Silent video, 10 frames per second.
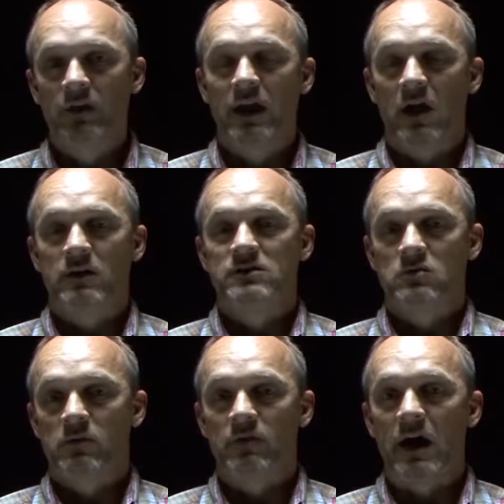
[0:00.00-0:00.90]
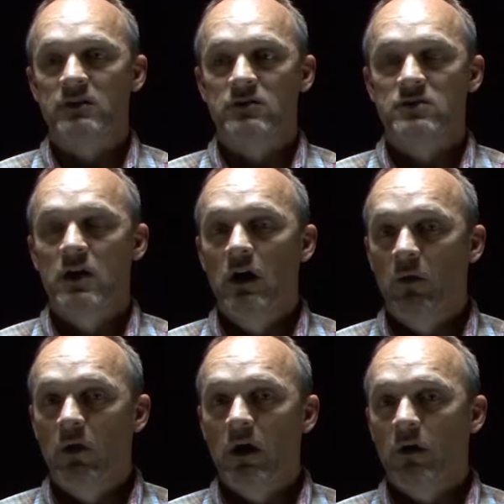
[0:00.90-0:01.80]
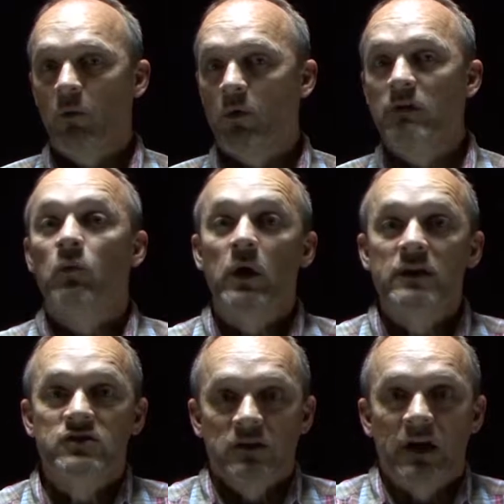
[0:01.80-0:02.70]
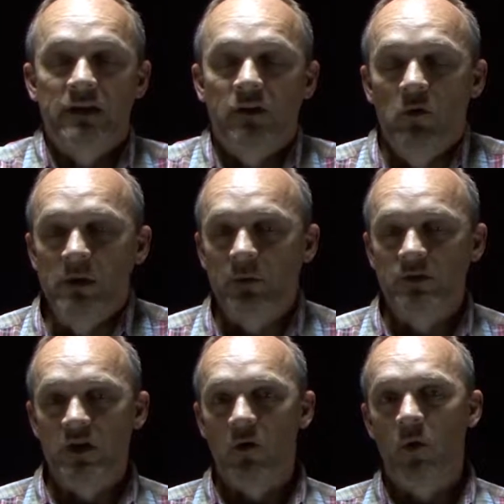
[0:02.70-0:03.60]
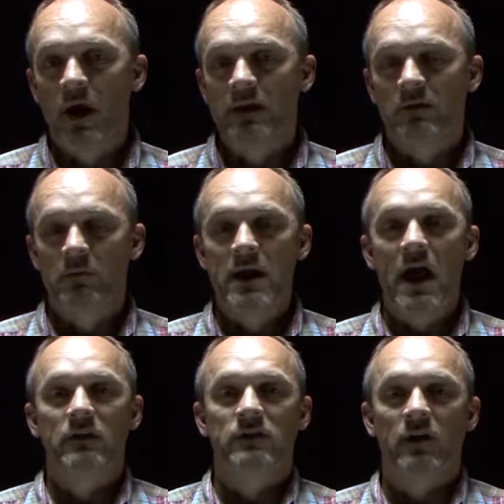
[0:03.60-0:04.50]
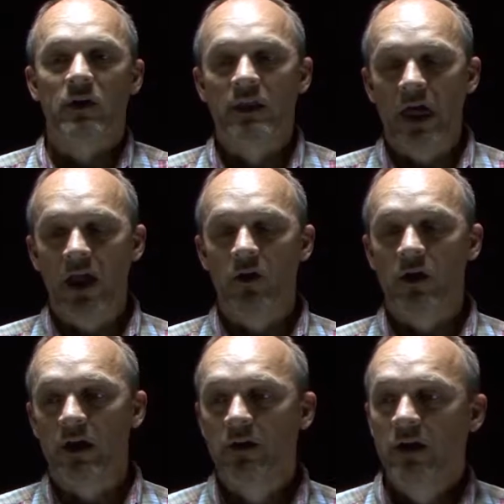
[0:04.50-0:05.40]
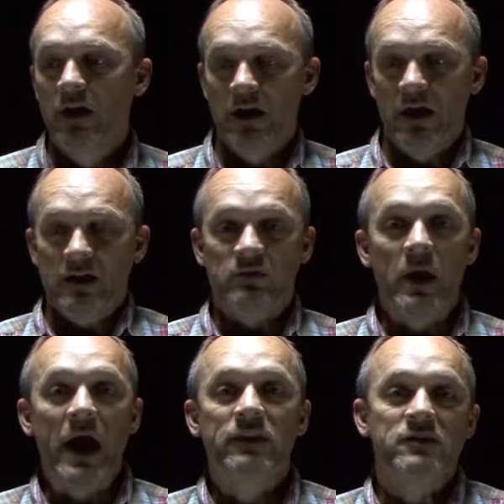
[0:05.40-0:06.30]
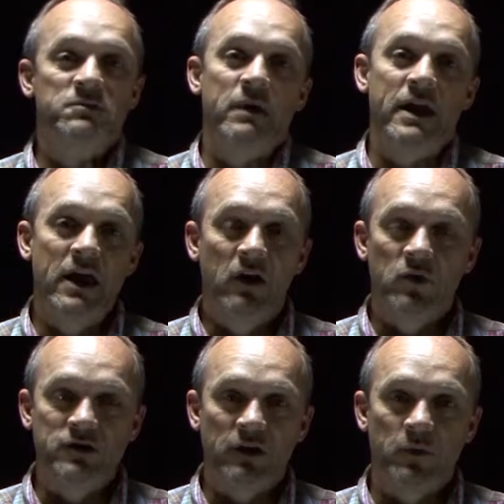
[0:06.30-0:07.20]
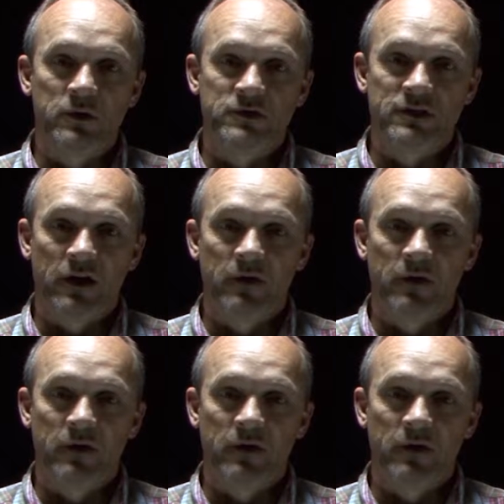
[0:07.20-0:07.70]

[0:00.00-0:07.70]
the county supervisors, one of which had told me it was all right to be out there in that area. So we had this meeting. Of course, there was